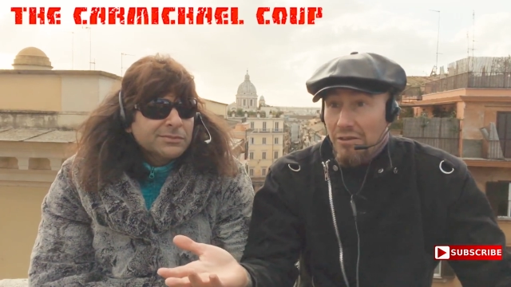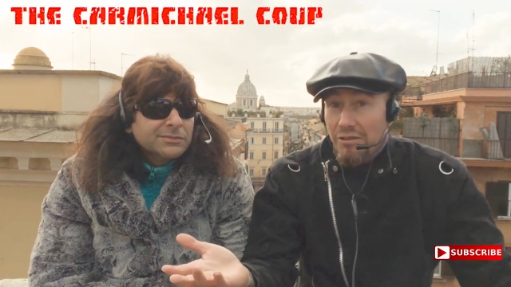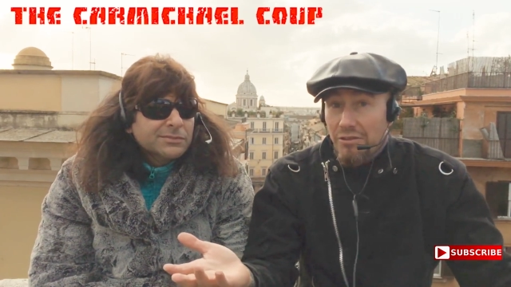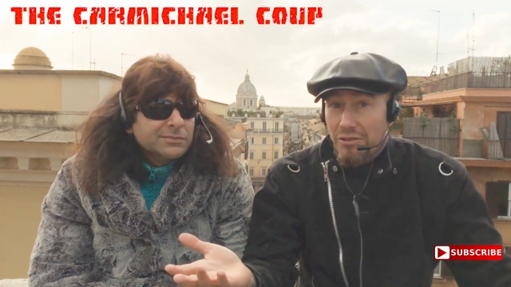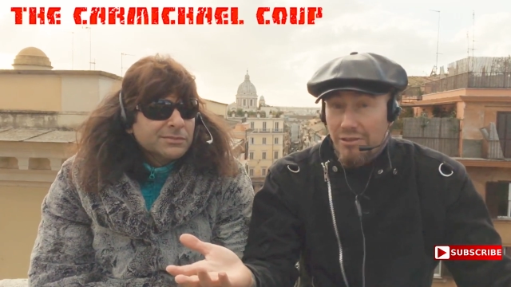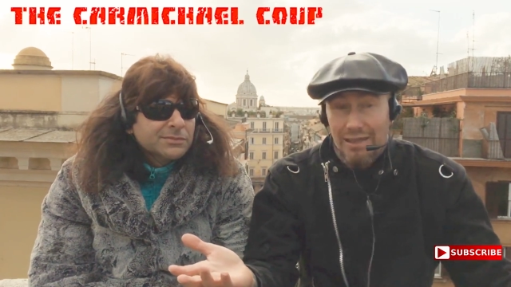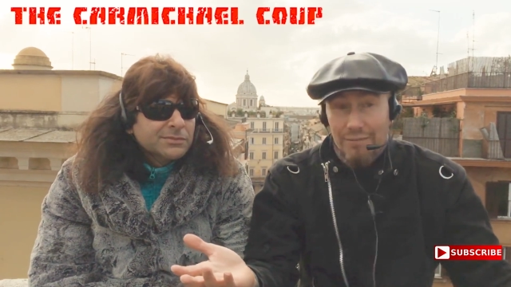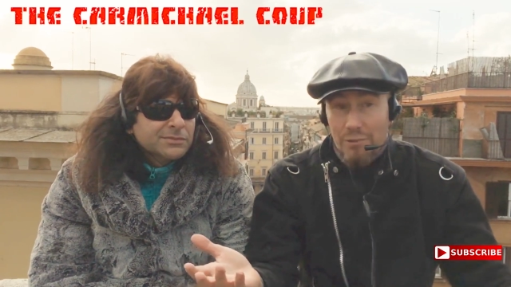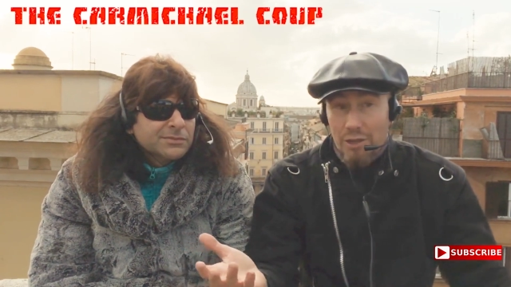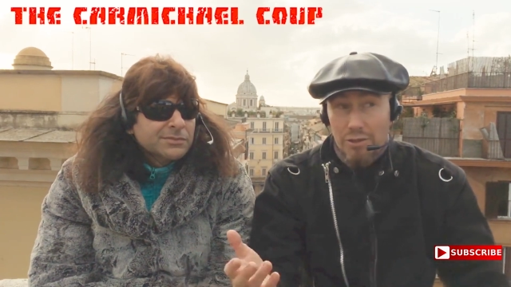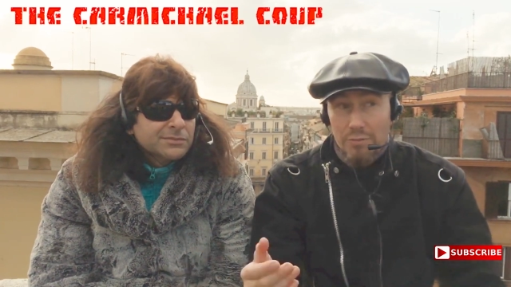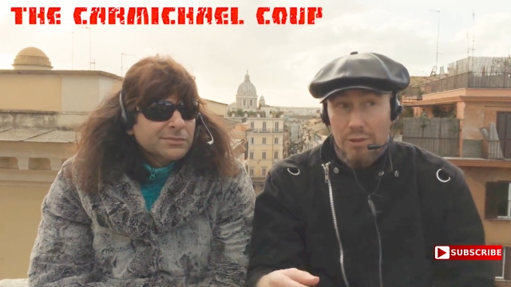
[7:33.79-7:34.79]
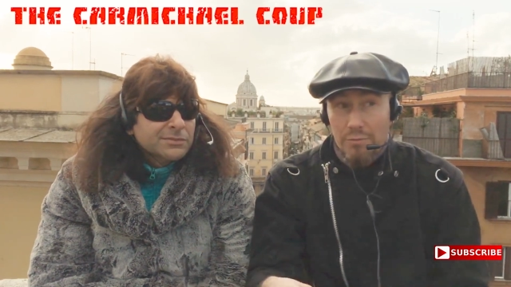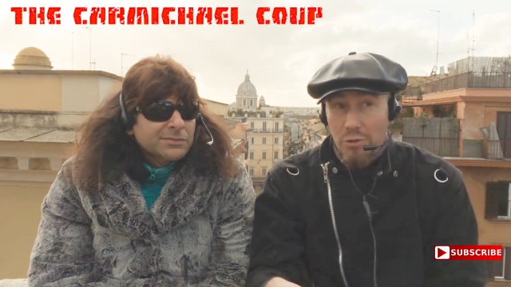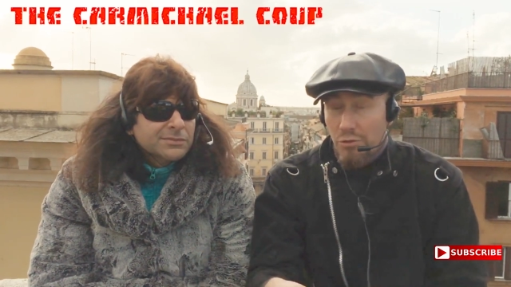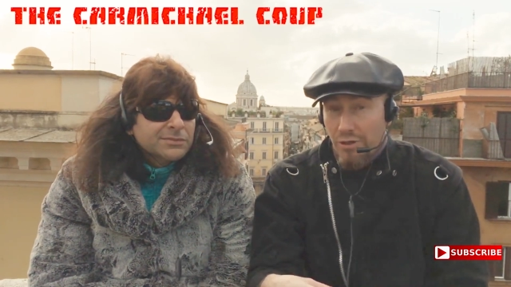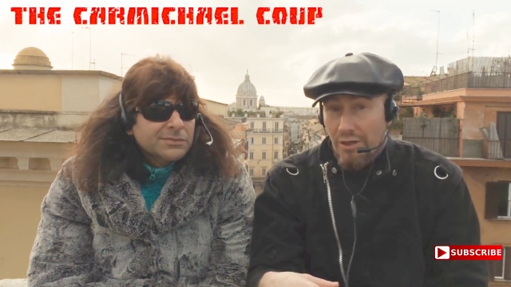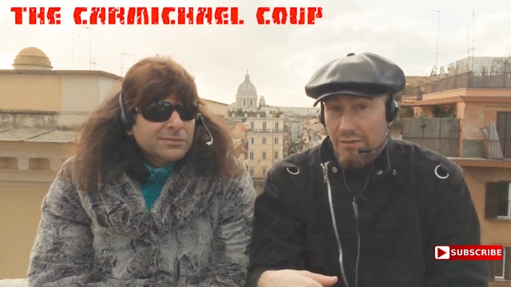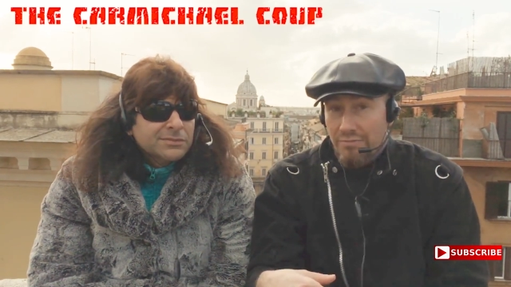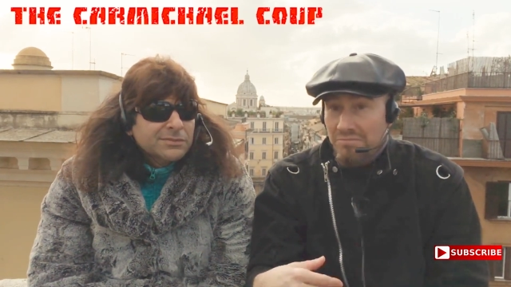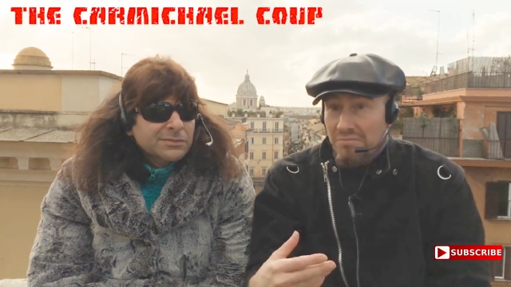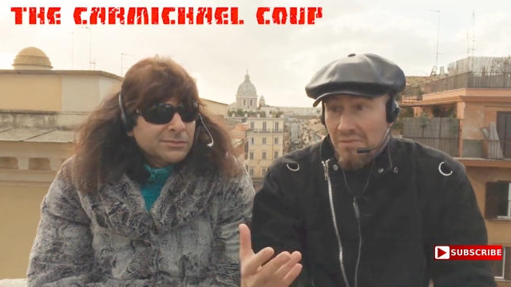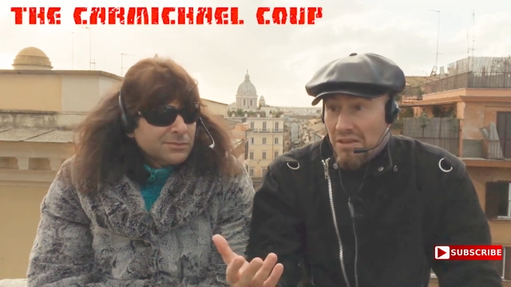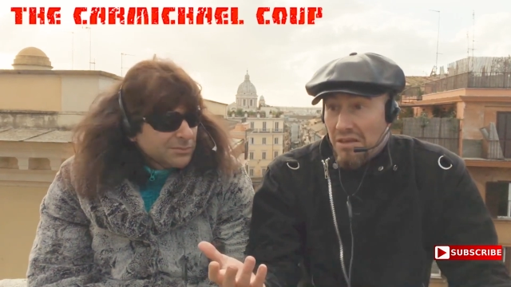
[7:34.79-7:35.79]
Speaker 1: don't understand much about music,
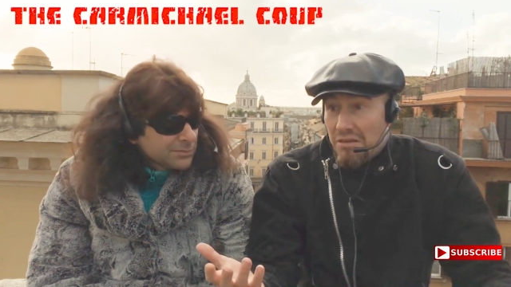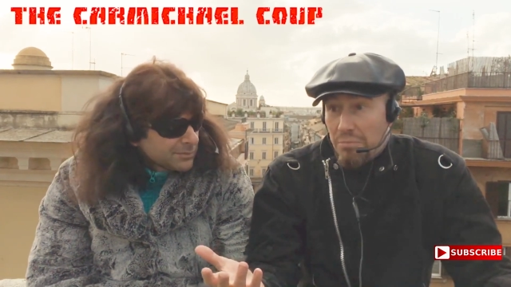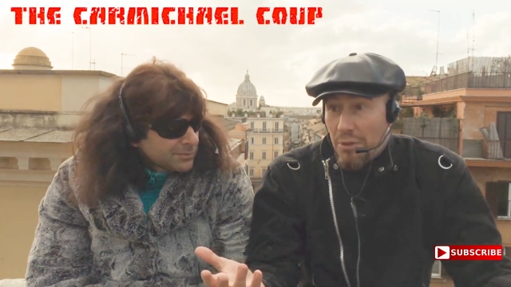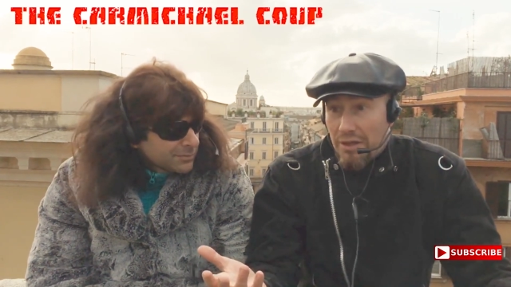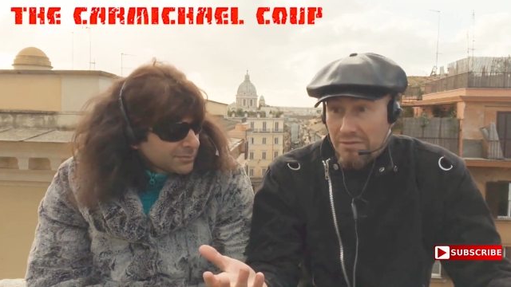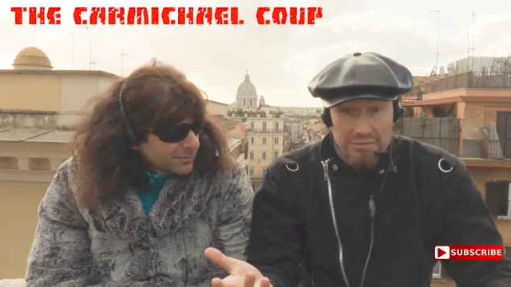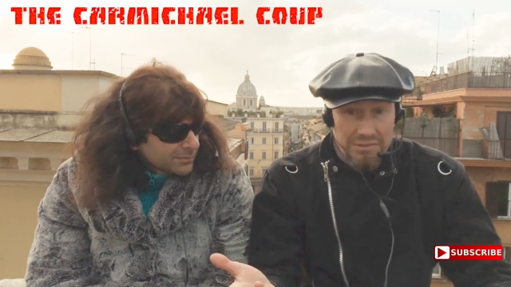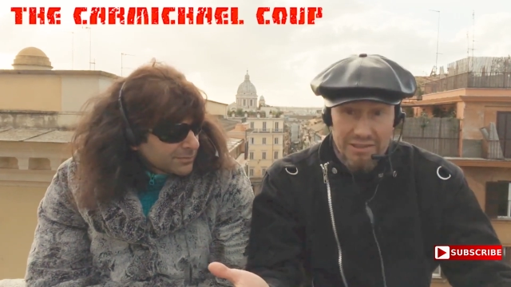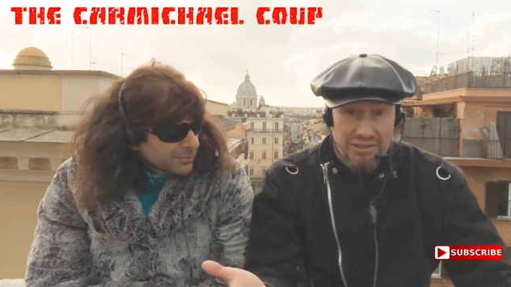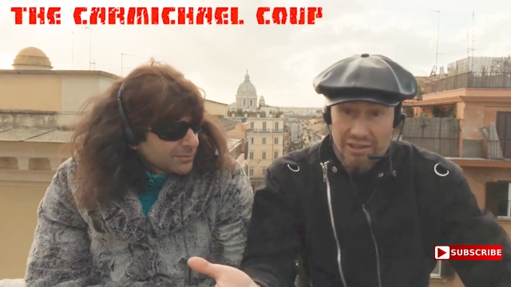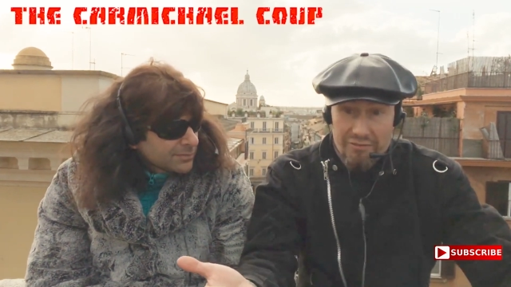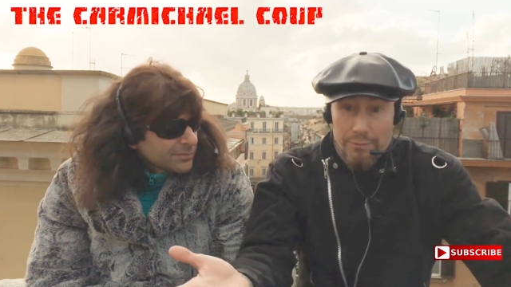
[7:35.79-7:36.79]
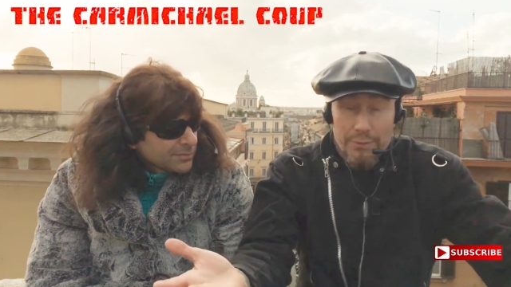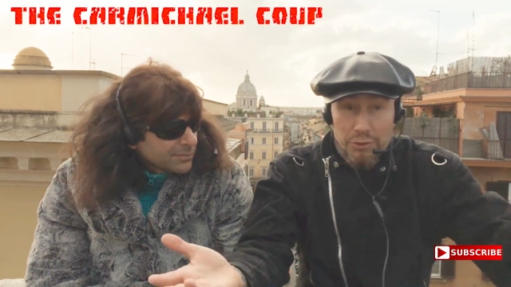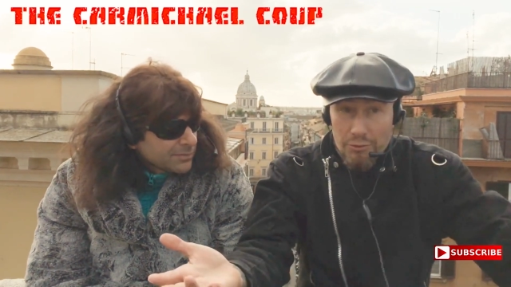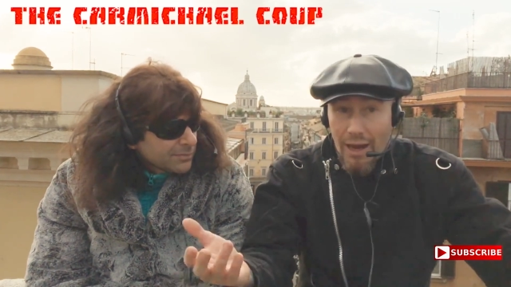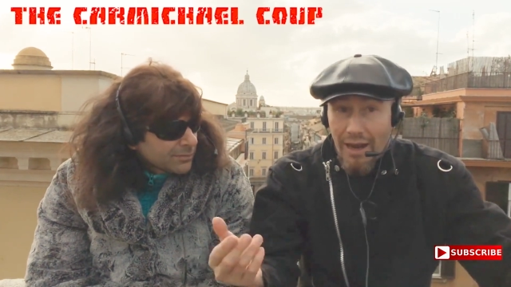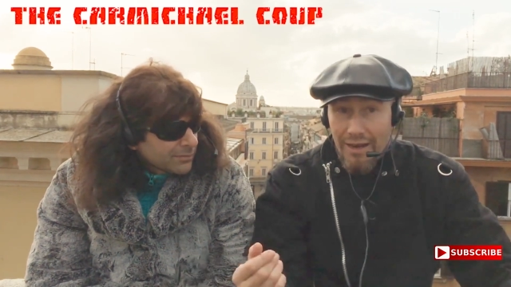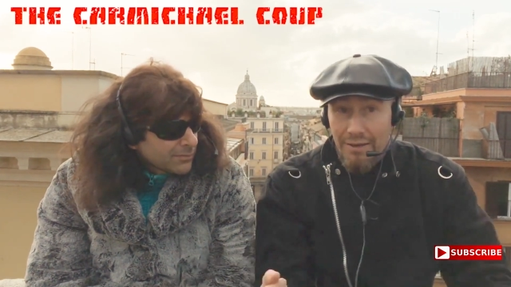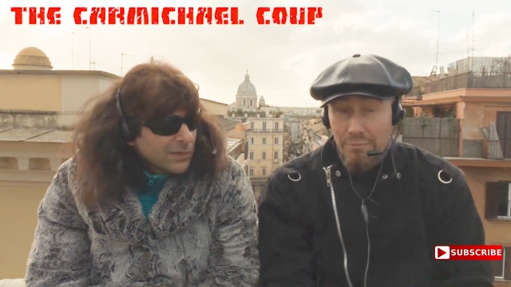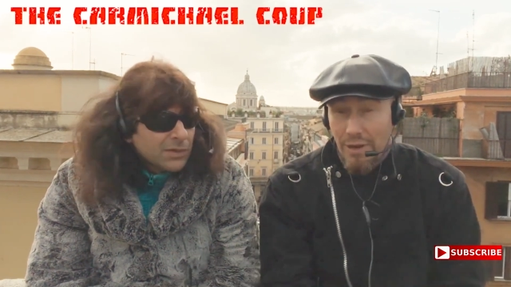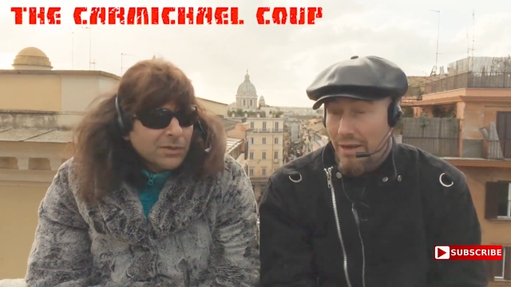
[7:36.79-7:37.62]
but let's give him a try.